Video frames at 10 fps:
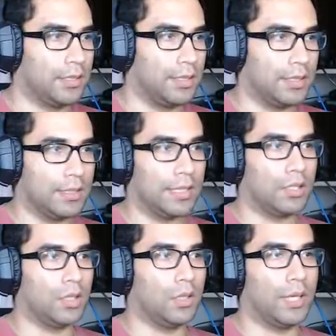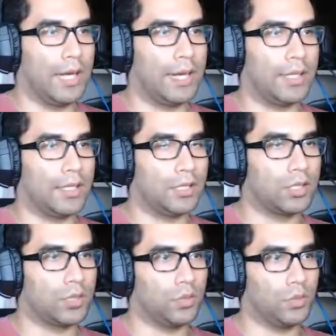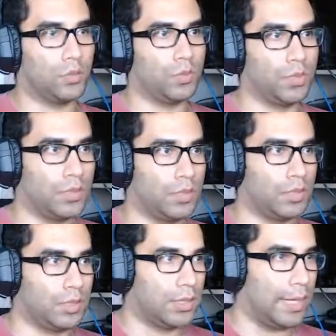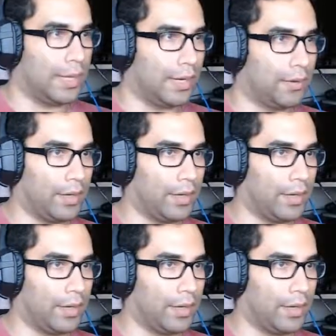I think the only way out of here is through that area